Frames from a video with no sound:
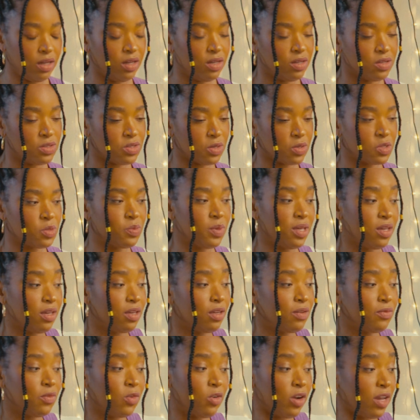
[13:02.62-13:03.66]
So
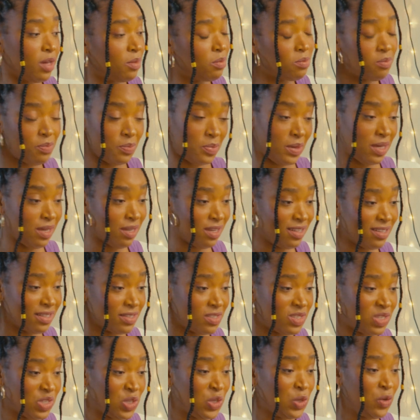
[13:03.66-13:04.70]
speaking of great
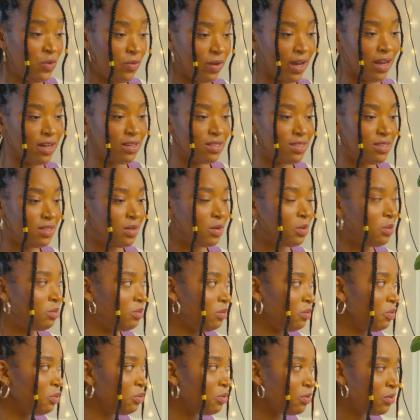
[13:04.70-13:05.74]
beats, you had
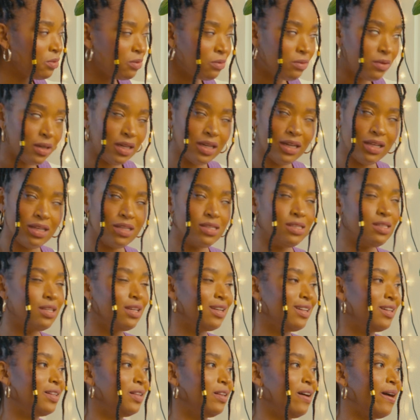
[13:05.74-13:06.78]
some pretty
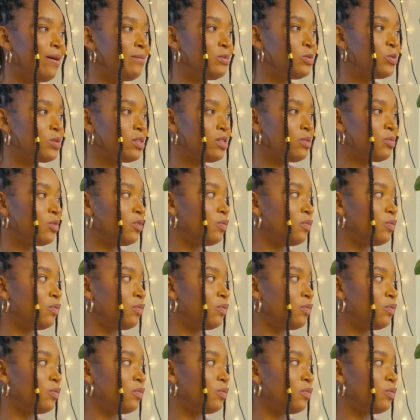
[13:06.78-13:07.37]
sick collabs with some of